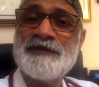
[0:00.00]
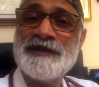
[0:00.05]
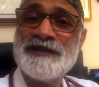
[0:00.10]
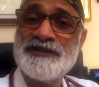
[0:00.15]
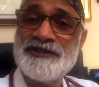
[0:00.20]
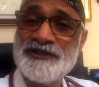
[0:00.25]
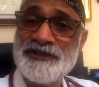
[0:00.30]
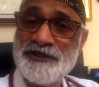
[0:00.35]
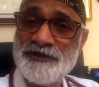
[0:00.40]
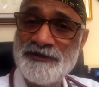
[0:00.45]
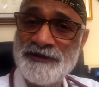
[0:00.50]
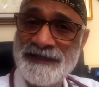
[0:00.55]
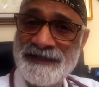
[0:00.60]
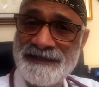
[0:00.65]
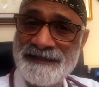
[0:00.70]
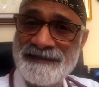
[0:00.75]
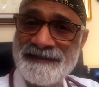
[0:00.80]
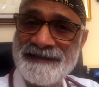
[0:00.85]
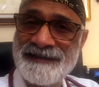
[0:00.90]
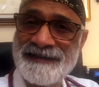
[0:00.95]
please tune
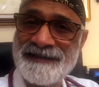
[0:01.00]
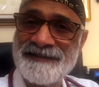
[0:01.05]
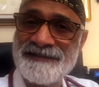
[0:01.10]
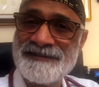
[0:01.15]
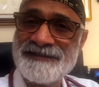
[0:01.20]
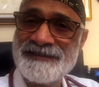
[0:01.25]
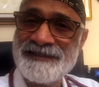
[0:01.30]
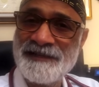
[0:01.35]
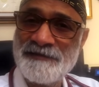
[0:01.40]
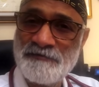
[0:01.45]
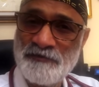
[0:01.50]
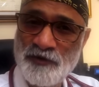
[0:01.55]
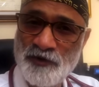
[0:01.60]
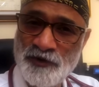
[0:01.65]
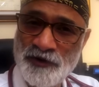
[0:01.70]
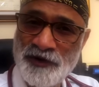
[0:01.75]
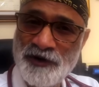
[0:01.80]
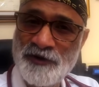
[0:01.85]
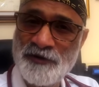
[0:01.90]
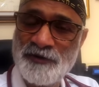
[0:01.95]
in and I'll send
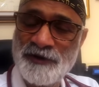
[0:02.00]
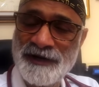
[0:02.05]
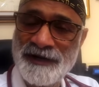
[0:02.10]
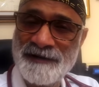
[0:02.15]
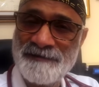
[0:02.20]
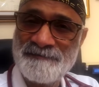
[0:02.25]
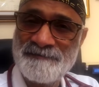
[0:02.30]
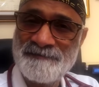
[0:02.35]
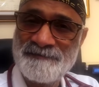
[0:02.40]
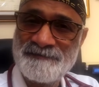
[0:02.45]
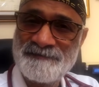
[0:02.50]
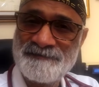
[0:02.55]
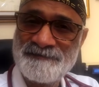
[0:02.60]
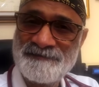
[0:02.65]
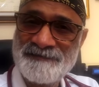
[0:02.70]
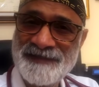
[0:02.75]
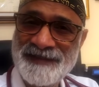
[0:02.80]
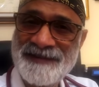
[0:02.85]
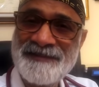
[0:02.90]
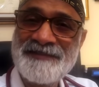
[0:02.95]
more your way.
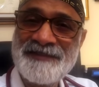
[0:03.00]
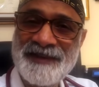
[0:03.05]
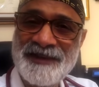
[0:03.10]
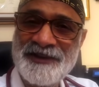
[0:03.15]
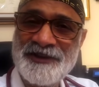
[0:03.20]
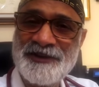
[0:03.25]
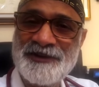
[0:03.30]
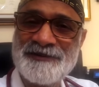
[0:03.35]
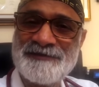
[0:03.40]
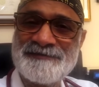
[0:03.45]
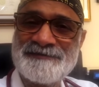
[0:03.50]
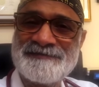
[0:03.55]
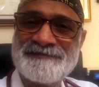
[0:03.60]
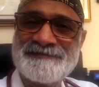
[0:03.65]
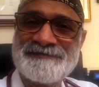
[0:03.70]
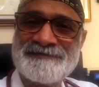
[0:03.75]
Thank you.